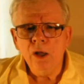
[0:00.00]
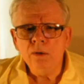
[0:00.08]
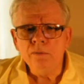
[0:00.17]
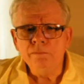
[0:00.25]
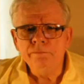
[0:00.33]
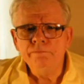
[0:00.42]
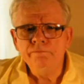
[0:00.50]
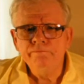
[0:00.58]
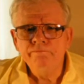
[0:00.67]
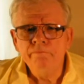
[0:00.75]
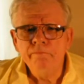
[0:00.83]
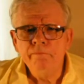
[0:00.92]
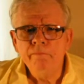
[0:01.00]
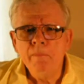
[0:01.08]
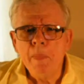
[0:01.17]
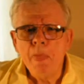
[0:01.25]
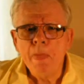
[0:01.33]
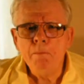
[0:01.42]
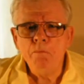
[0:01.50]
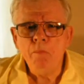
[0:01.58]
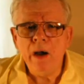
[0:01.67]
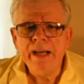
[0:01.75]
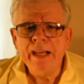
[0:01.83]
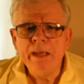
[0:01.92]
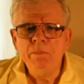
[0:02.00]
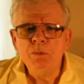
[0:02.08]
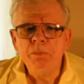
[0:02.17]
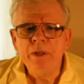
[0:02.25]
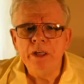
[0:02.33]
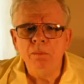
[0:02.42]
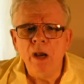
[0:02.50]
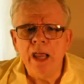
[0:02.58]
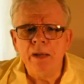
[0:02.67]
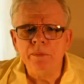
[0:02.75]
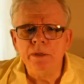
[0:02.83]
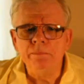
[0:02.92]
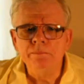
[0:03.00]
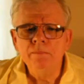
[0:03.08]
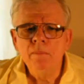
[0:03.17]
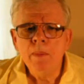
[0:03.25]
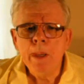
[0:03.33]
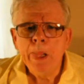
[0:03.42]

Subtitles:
Hello, my name is Peter Blackman.